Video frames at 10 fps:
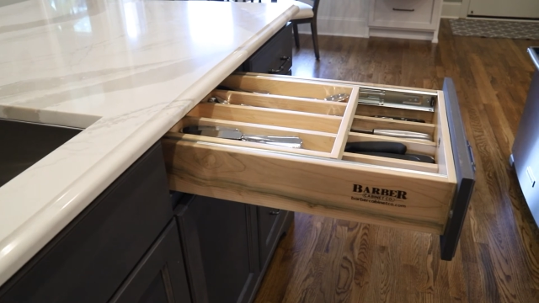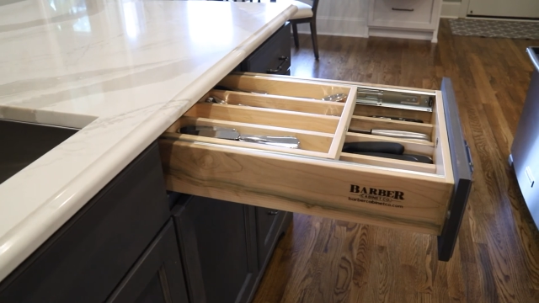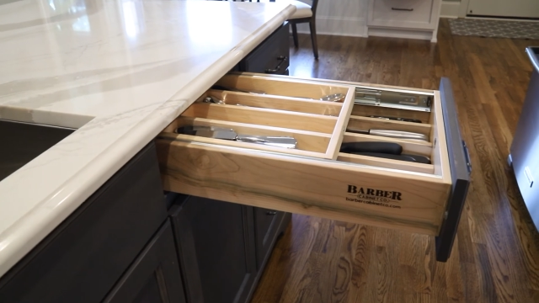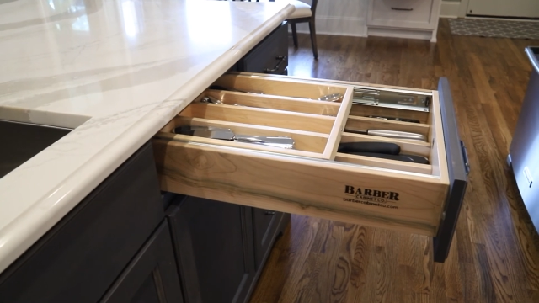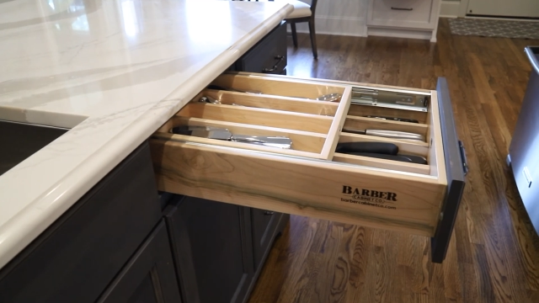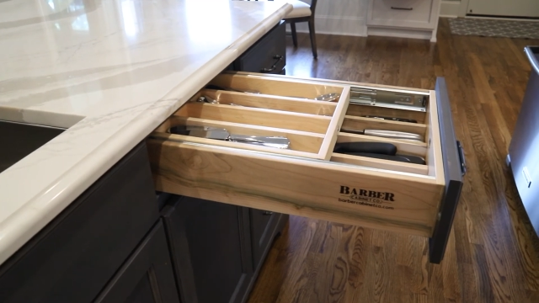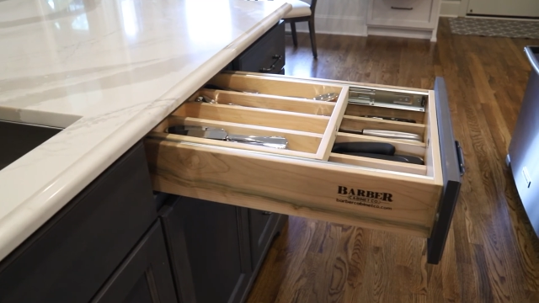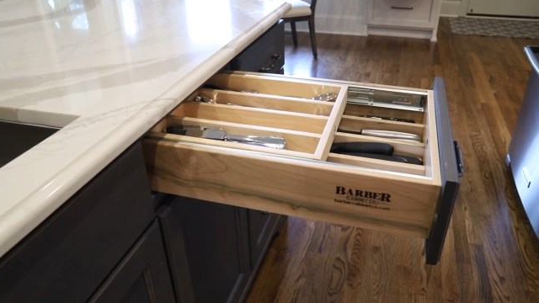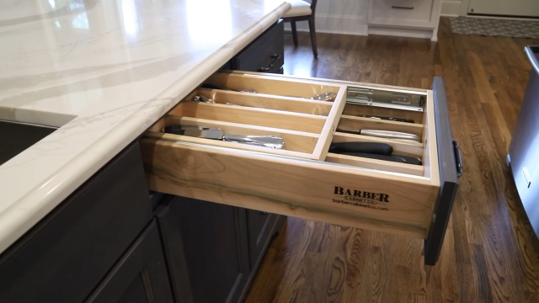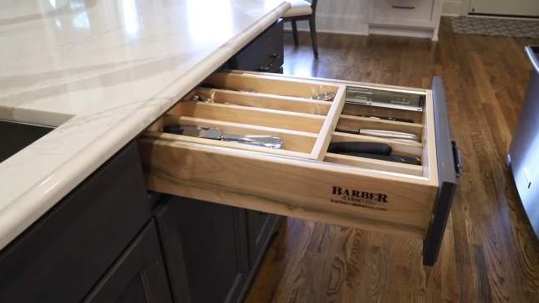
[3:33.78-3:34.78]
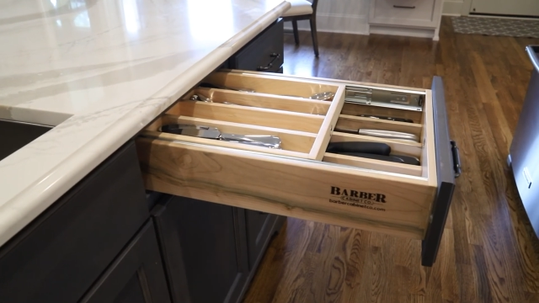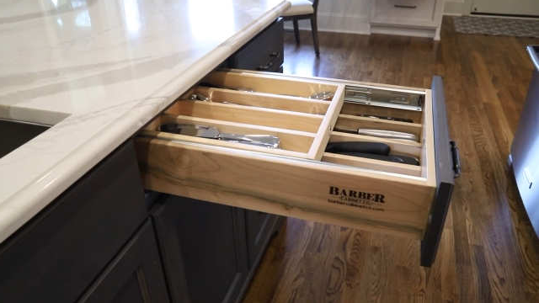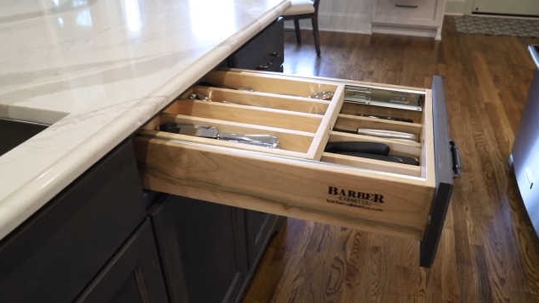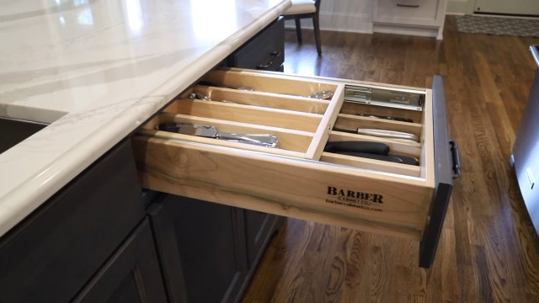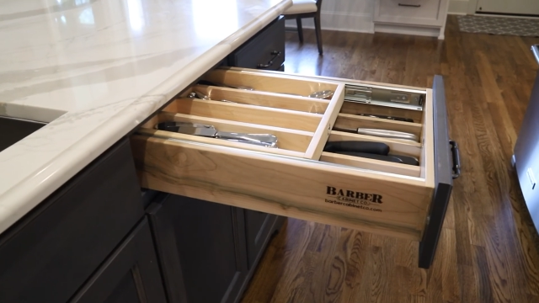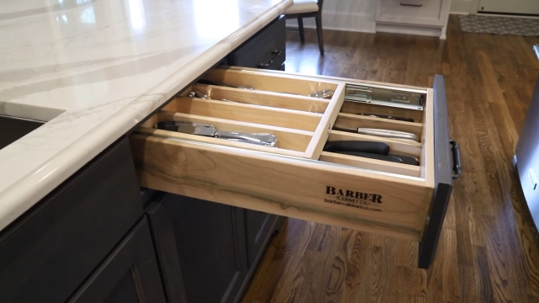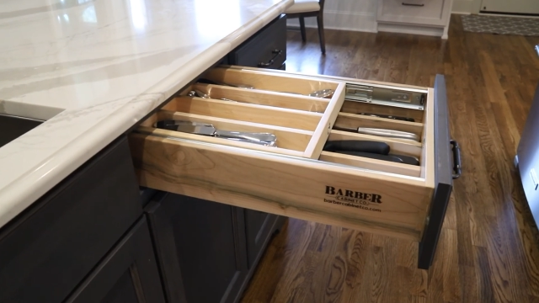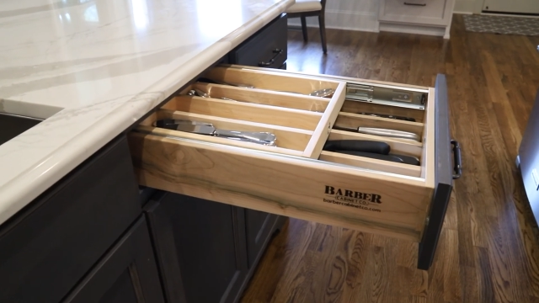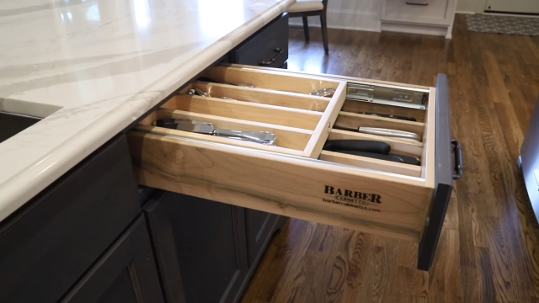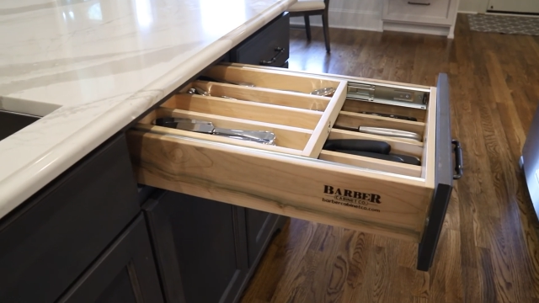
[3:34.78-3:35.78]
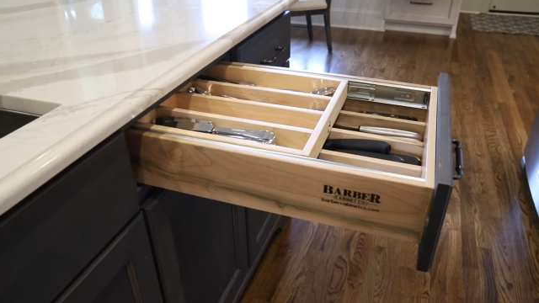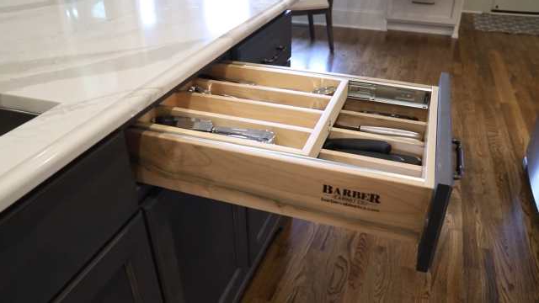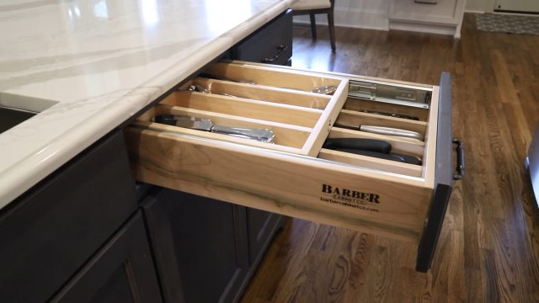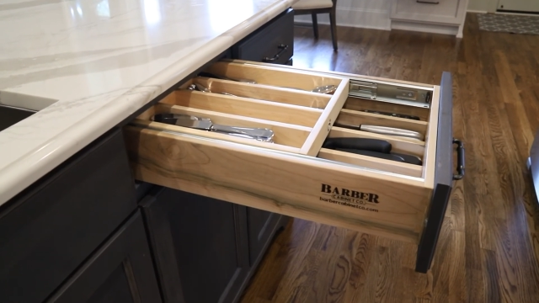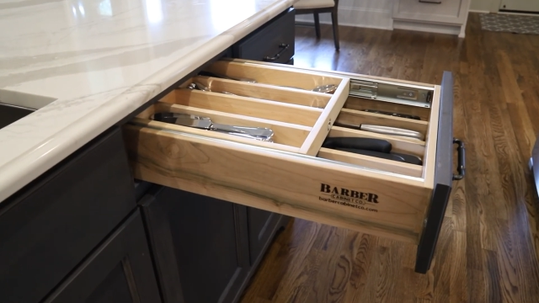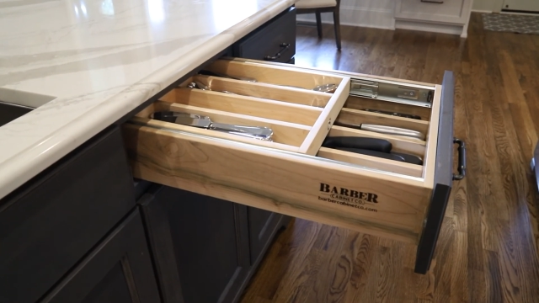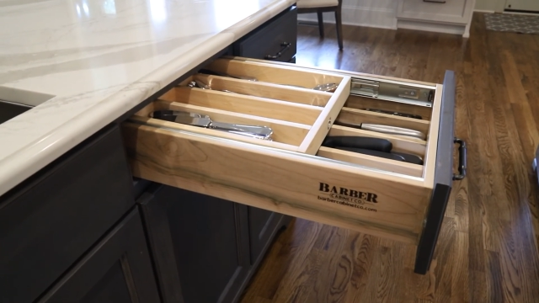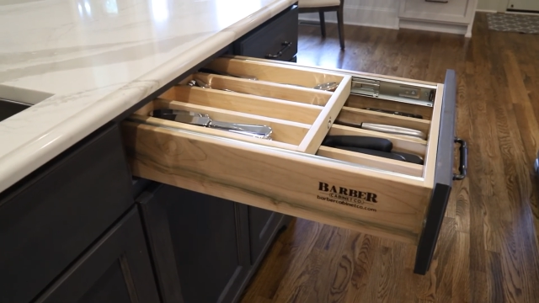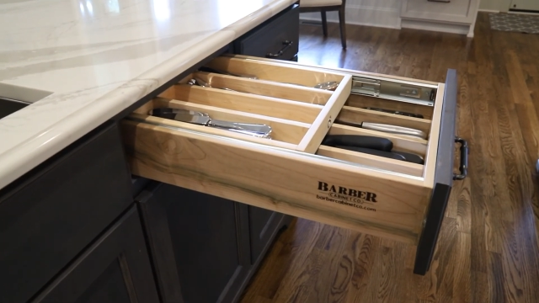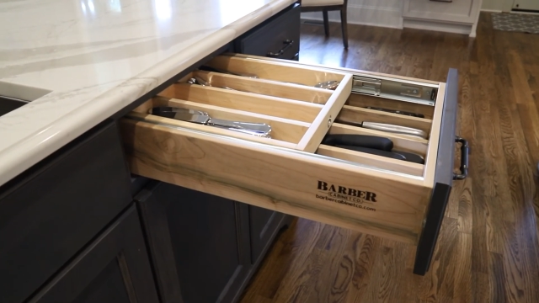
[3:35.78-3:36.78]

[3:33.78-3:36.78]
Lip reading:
Nobody's mouth can be seen.